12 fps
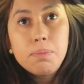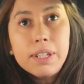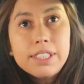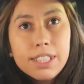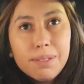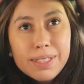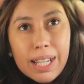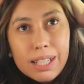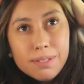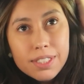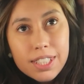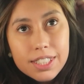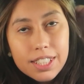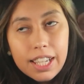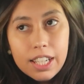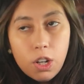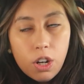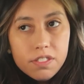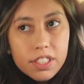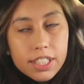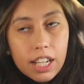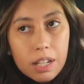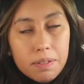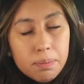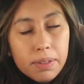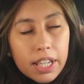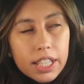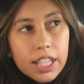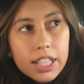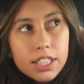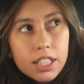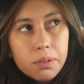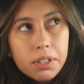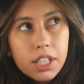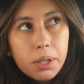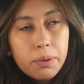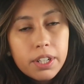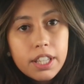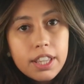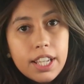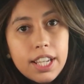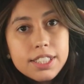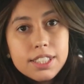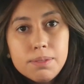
but sometimes it's like overtime, I'm like, is it really worth it?